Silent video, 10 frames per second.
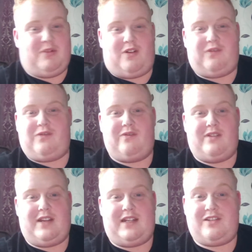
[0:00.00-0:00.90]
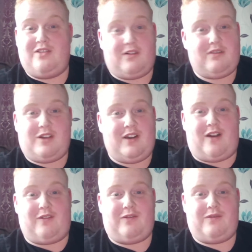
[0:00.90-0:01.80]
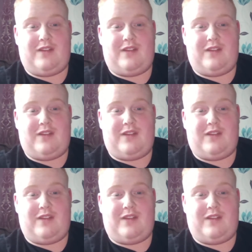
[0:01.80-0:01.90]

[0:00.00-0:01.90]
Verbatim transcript: off. He's not good enough.